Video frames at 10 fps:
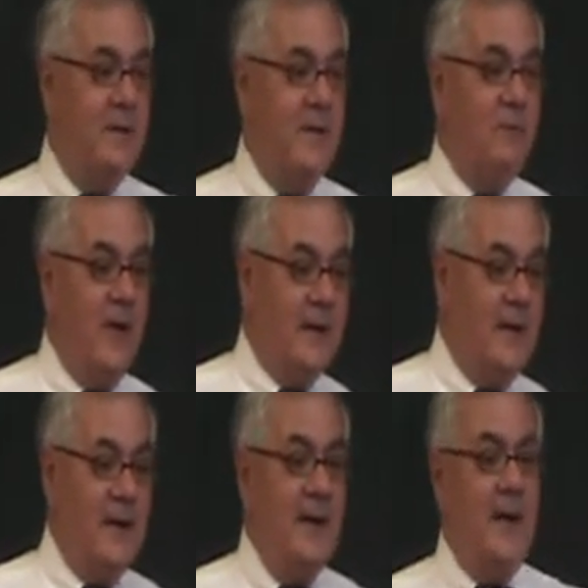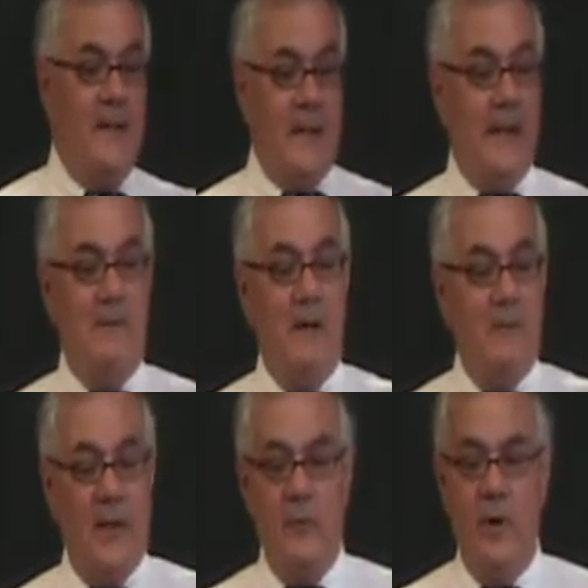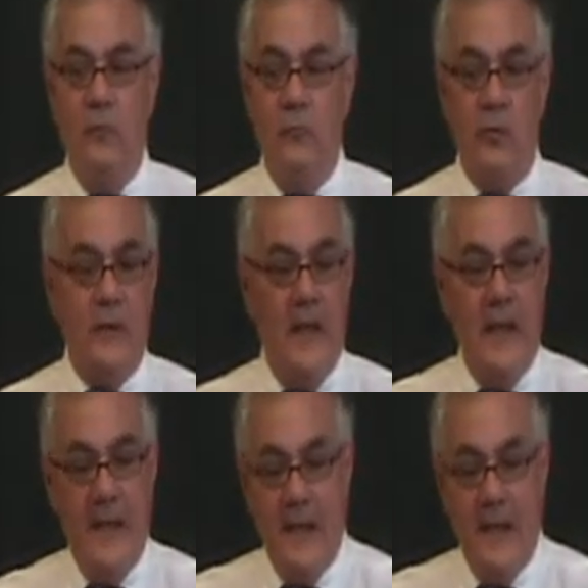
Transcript: deregulated. They came up and there were no rules.